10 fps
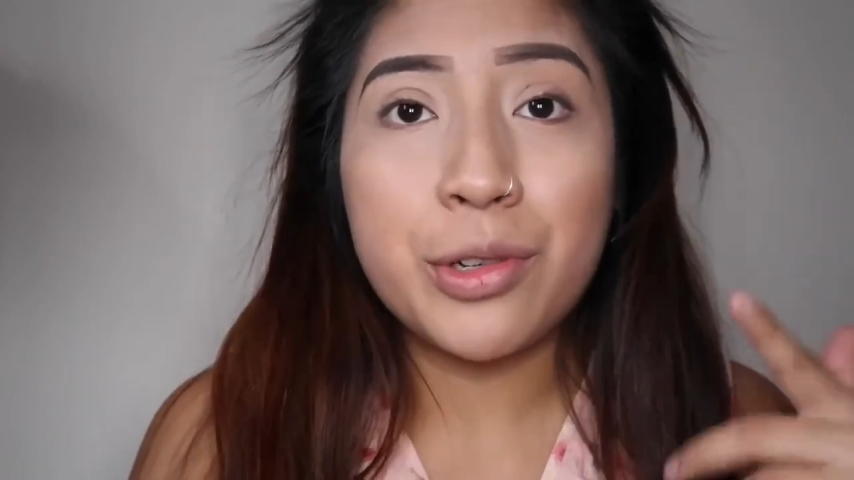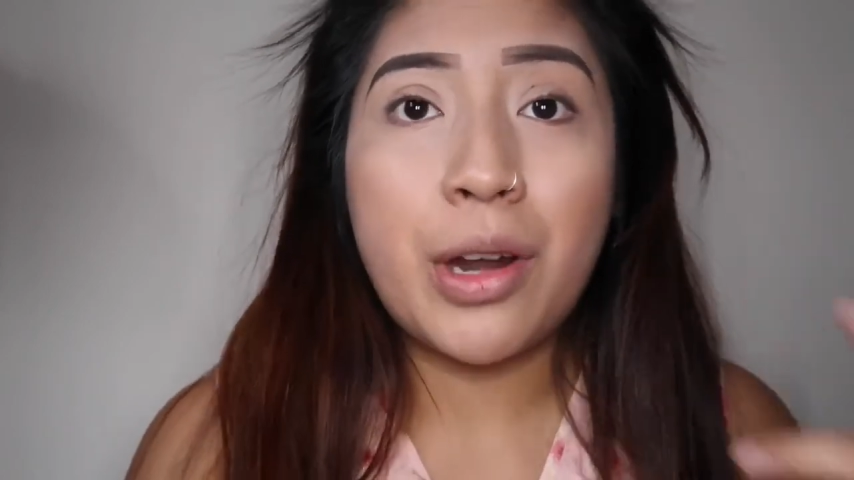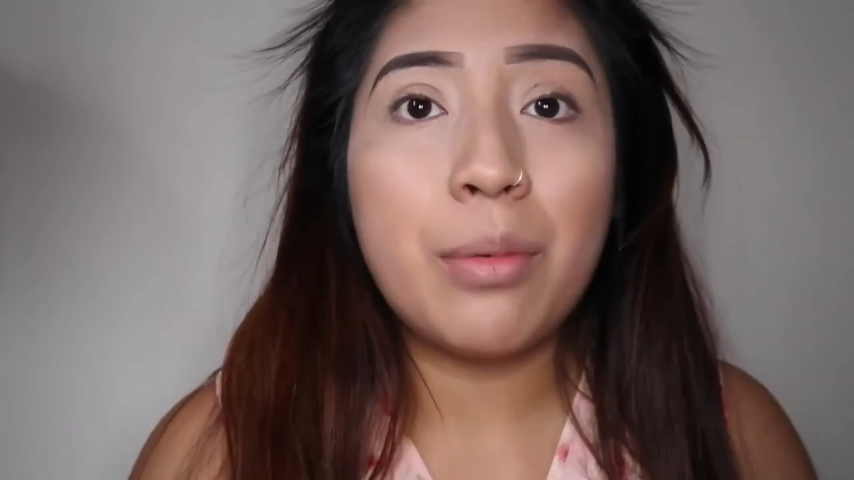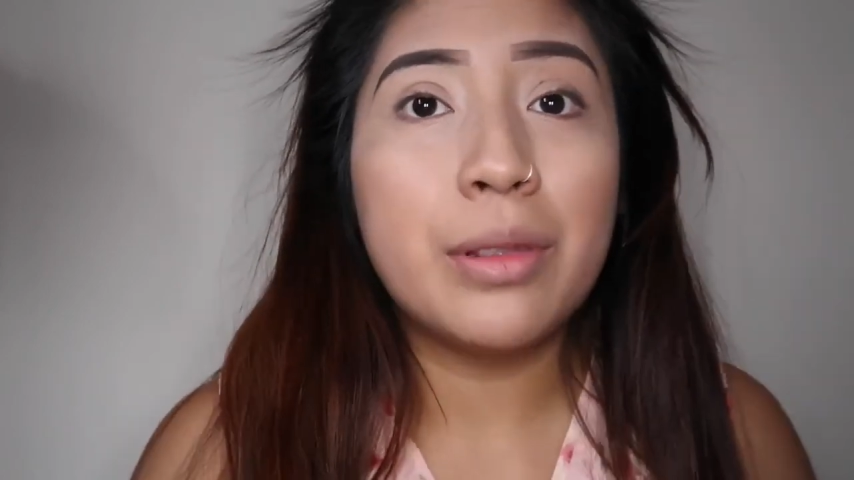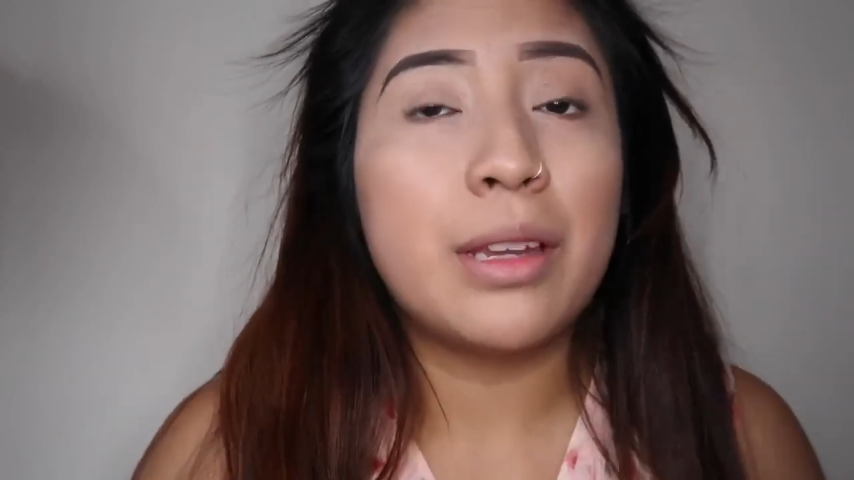
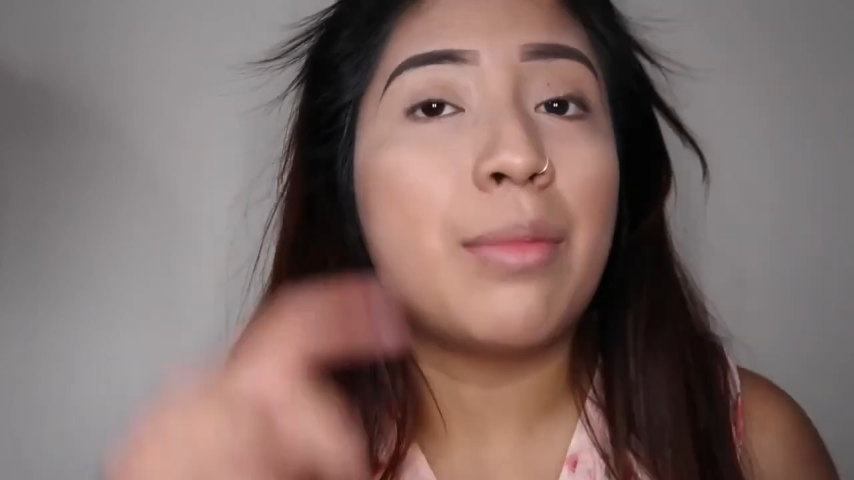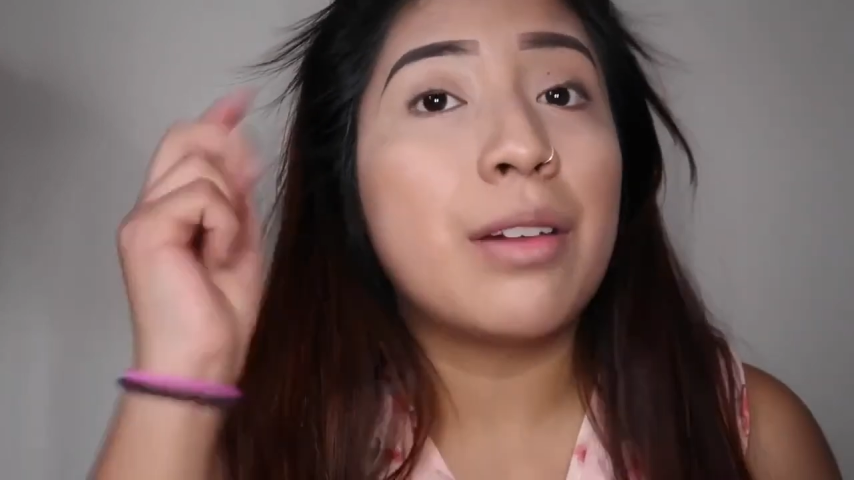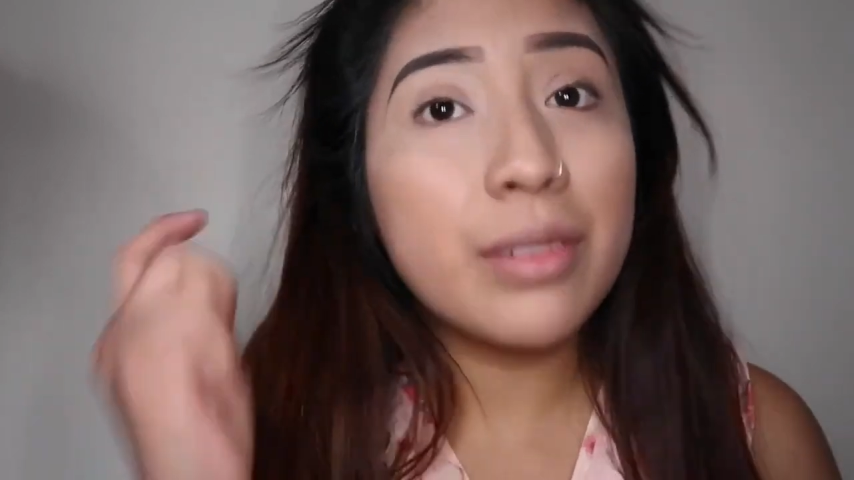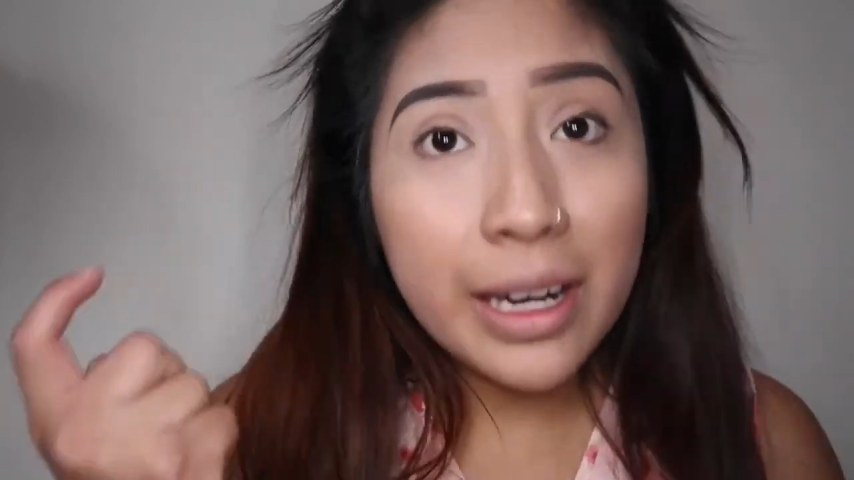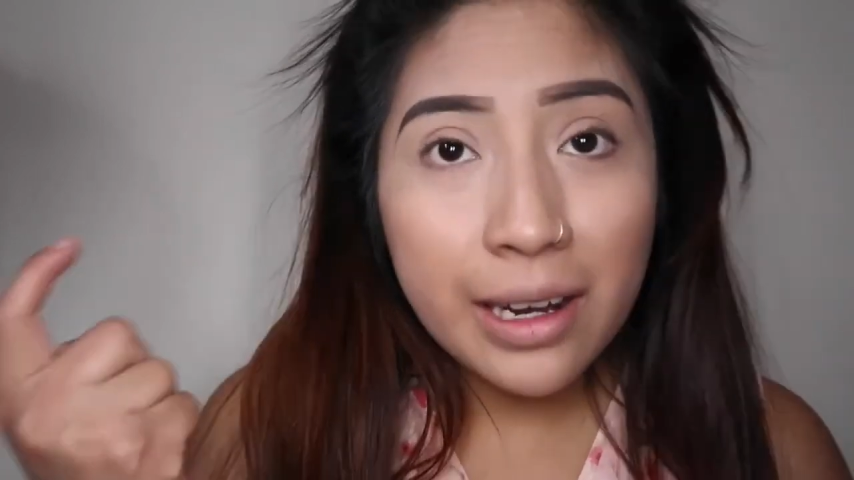trouble than
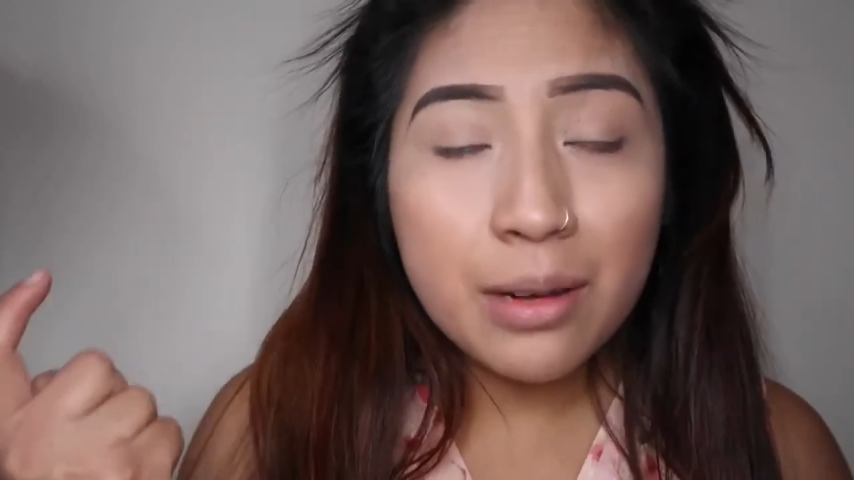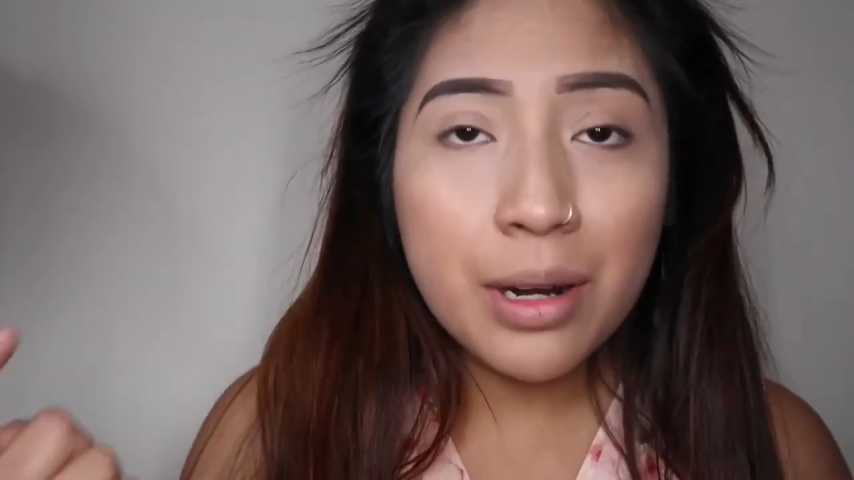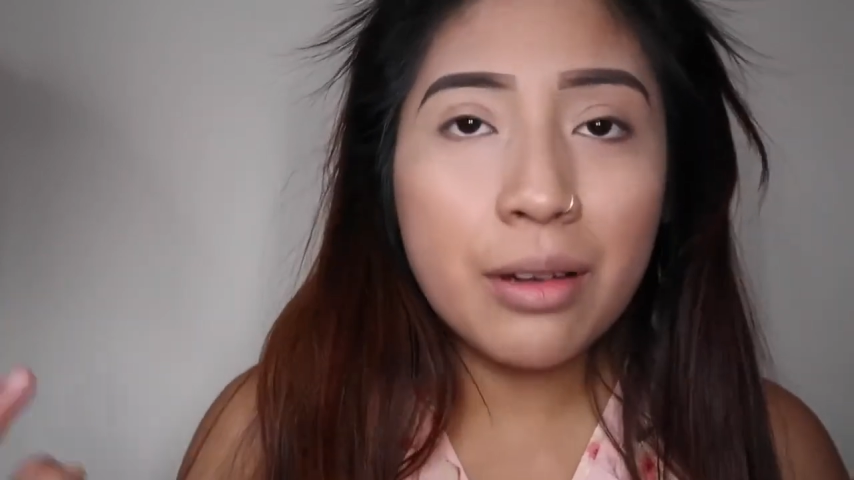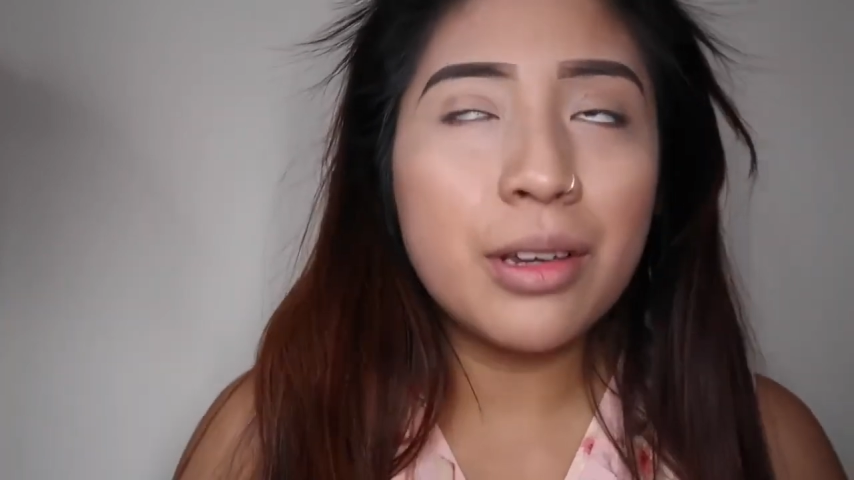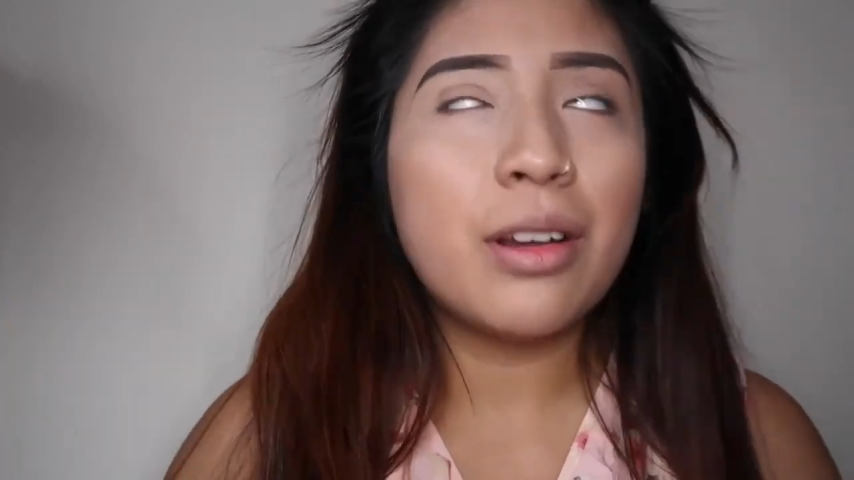my right eyebrow.